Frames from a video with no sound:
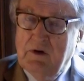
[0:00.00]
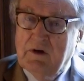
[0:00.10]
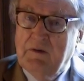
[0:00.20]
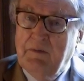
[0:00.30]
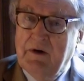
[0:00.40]

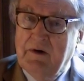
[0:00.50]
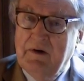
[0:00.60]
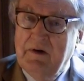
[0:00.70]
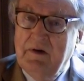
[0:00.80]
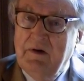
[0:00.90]
talked about
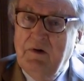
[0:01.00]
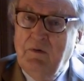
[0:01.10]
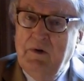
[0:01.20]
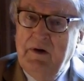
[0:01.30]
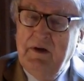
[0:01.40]
it
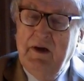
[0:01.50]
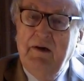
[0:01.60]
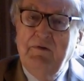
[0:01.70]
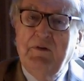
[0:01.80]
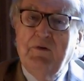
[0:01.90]
when he
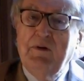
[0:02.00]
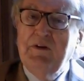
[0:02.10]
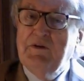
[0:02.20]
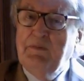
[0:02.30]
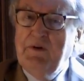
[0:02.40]
gave the great
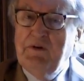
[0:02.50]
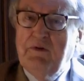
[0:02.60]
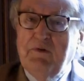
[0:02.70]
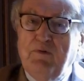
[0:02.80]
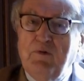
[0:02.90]
speech of
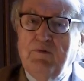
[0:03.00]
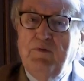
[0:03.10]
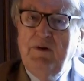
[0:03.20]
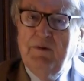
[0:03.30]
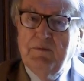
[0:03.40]
the Four
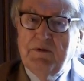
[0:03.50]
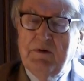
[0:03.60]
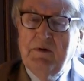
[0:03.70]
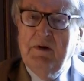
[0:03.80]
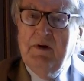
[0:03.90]
Freedoms
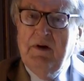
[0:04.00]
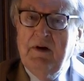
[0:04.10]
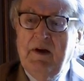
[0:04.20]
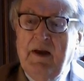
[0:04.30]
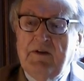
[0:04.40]

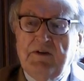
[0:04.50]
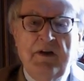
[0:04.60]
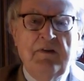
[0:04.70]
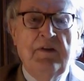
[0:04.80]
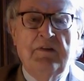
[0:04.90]
and
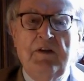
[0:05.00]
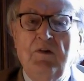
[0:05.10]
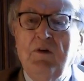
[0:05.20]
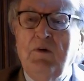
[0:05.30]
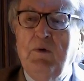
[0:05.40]
said that the
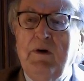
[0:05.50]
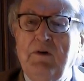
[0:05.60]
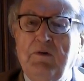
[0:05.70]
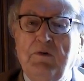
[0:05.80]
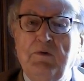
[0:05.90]
only way
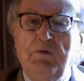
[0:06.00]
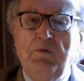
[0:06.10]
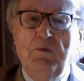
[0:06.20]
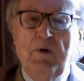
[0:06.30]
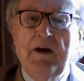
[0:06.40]
you could
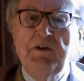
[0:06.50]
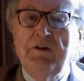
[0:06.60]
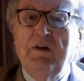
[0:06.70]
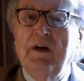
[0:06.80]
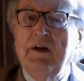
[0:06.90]

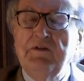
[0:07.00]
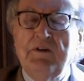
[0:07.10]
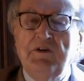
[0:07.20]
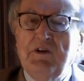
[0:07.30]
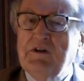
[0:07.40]
rationalize
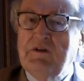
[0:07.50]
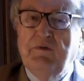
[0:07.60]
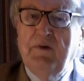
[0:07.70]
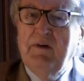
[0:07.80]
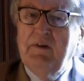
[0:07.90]
and
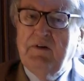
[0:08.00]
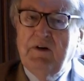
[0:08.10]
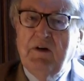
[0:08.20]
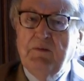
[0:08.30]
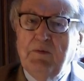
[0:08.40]
justify the
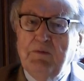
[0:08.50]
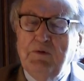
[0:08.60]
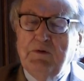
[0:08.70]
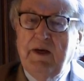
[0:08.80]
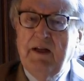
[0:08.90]
terrible
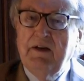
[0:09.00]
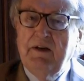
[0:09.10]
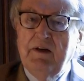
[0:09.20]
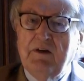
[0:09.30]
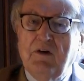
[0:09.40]

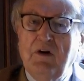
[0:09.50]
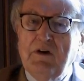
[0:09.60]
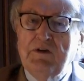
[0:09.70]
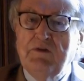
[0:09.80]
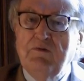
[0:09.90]
brutality and
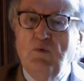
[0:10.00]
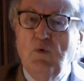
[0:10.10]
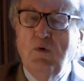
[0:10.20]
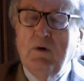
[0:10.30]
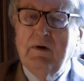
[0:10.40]
cost of
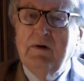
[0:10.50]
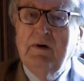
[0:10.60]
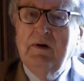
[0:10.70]
war